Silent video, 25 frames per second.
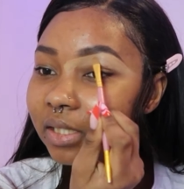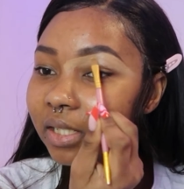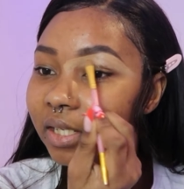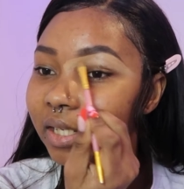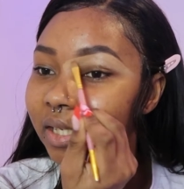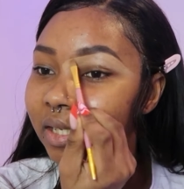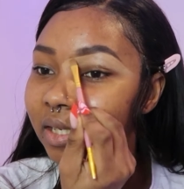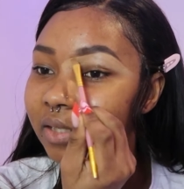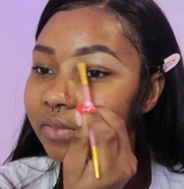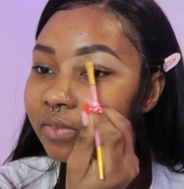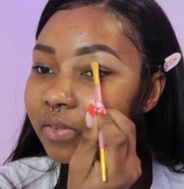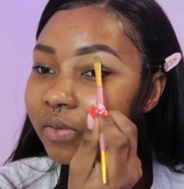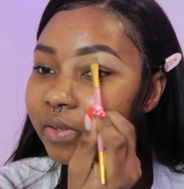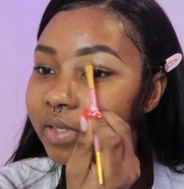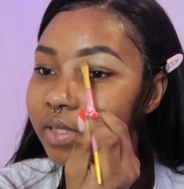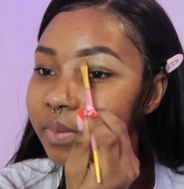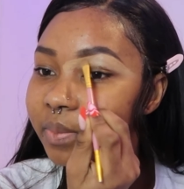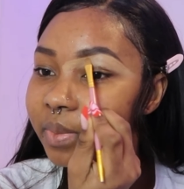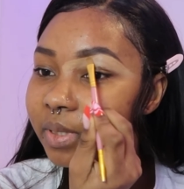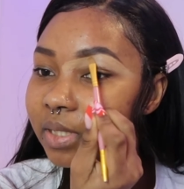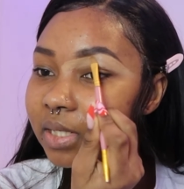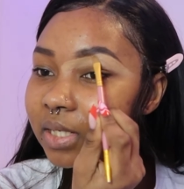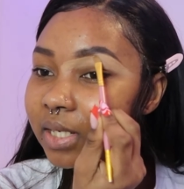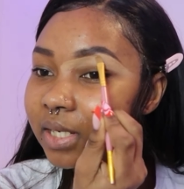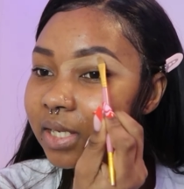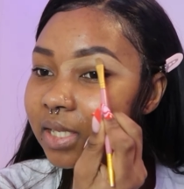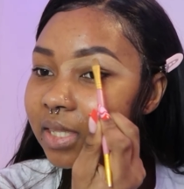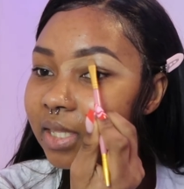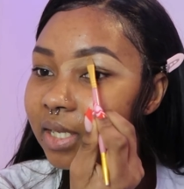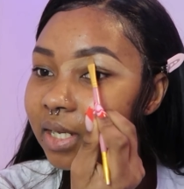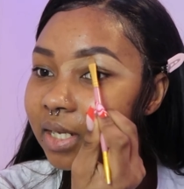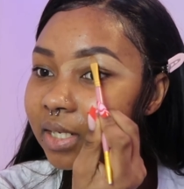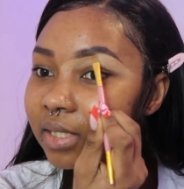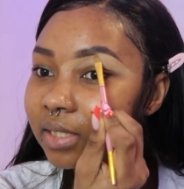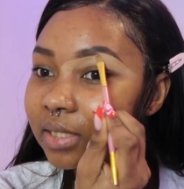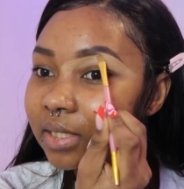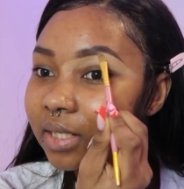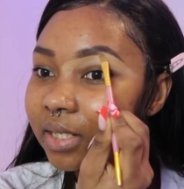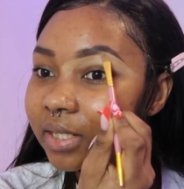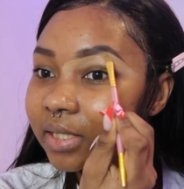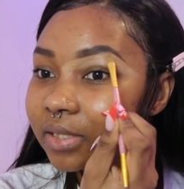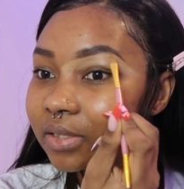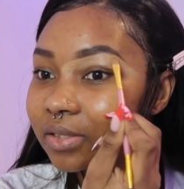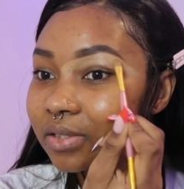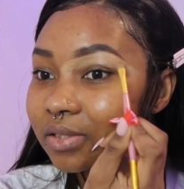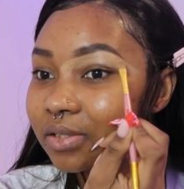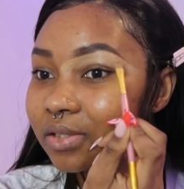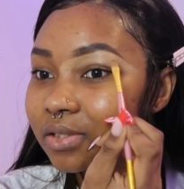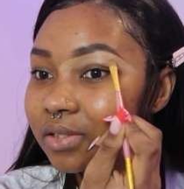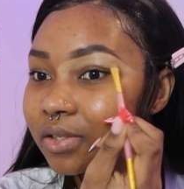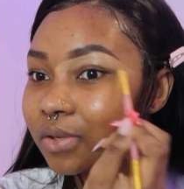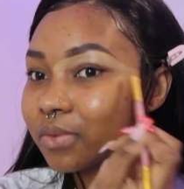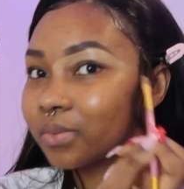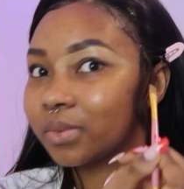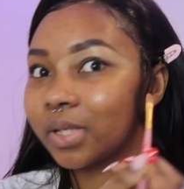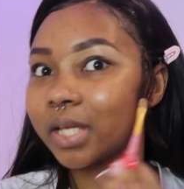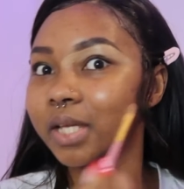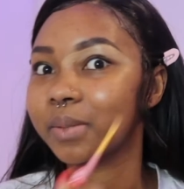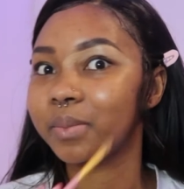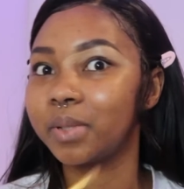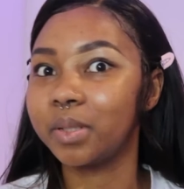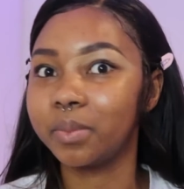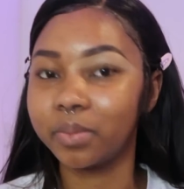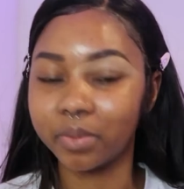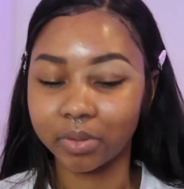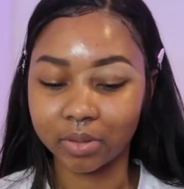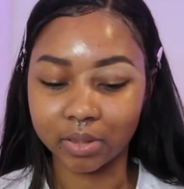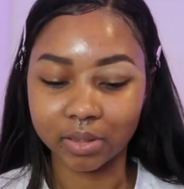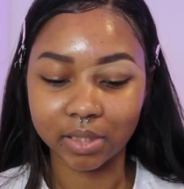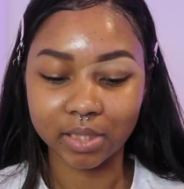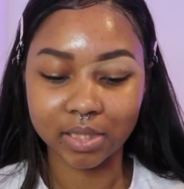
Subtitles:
And I've always been like that. I don't like people.